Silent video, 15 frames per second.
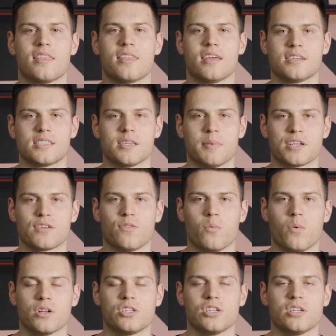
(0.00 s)
Thanks so much for
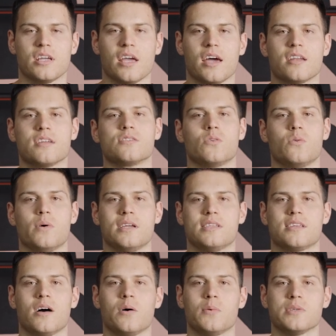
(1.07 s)
watching, and as
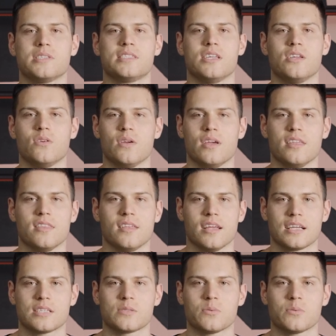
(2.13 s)
always, I will see you in the next